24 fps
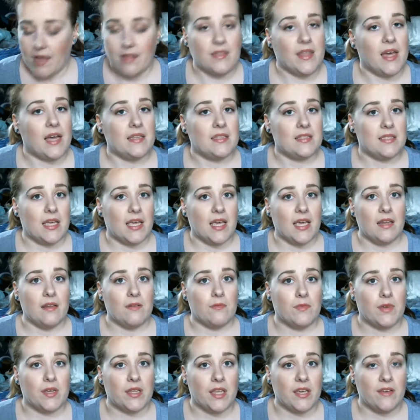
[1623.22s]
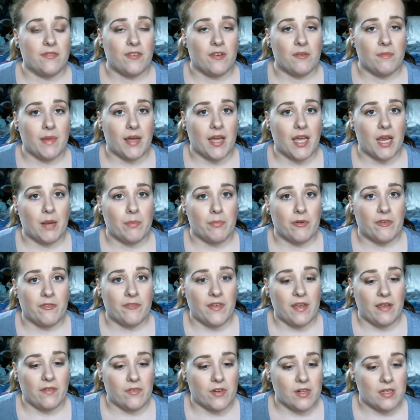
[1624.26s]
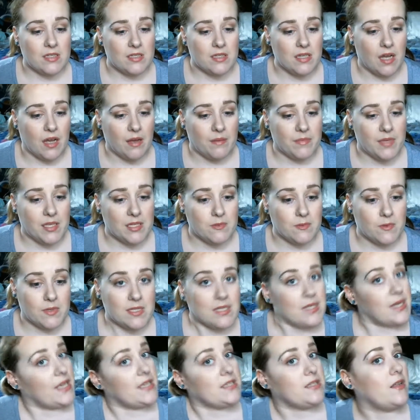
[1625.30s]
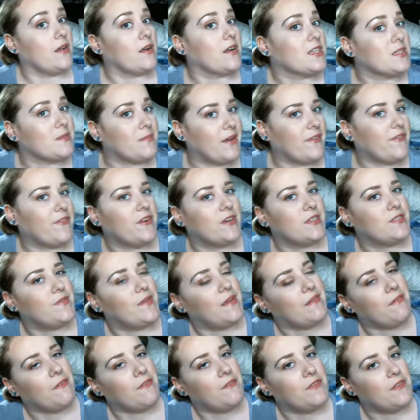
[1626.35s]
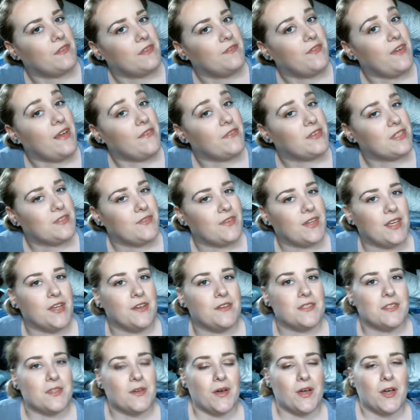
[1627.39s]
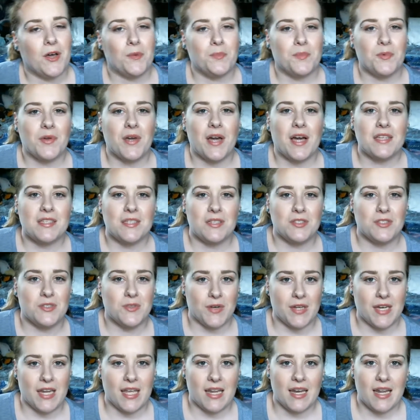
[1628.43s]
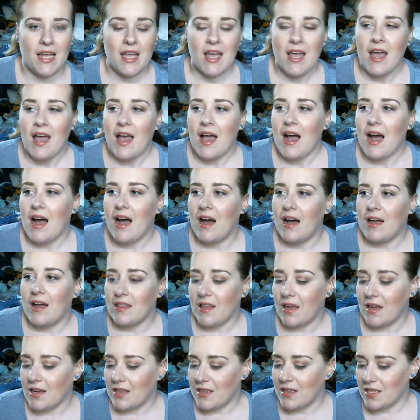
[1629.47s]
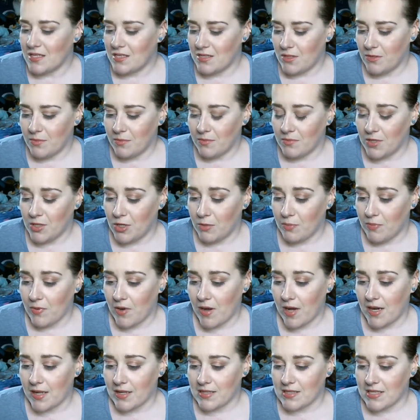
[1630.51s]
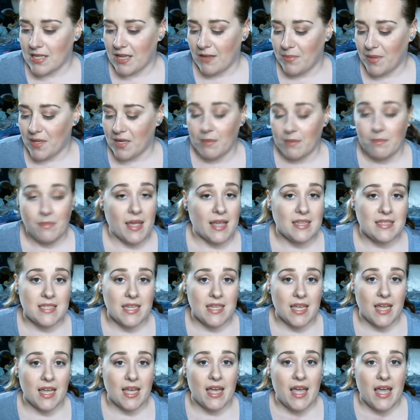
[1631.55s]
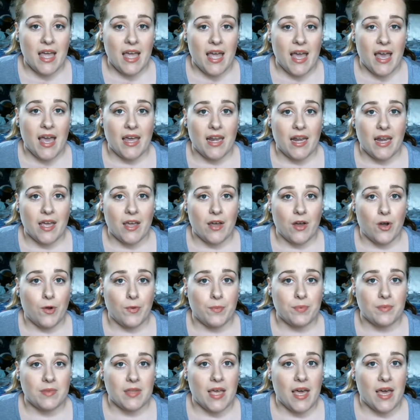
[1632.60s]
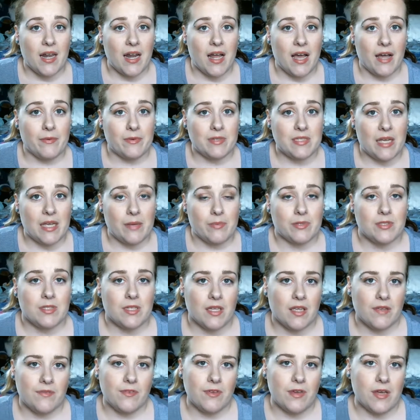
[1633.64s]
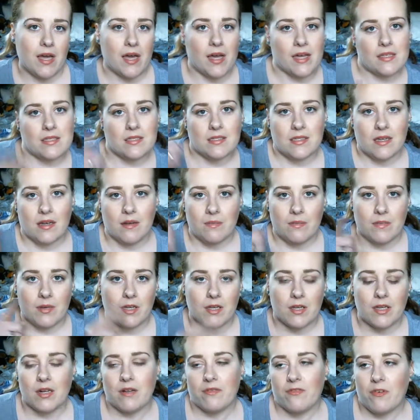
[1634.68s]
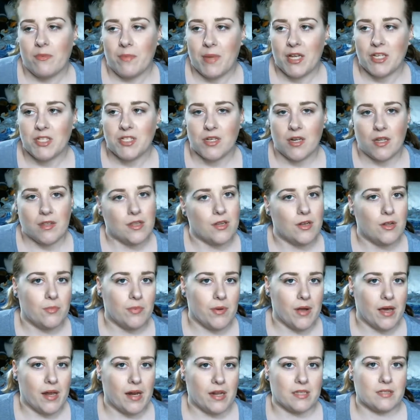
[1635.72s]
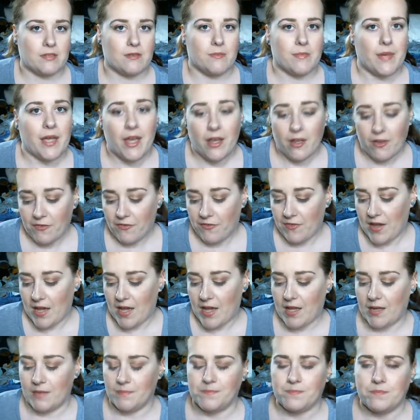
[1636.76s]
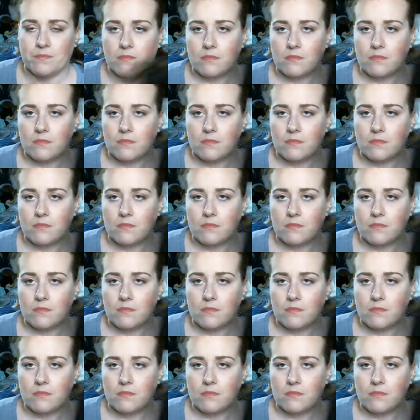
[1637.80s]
that's it really for my April favorites. This wasn't as long as my first favorites video, so I hope you guys enjoyed it. A lot of these new products have been amazing, and I hope that I was able to give you guys some good information on the new products from E.L.F. and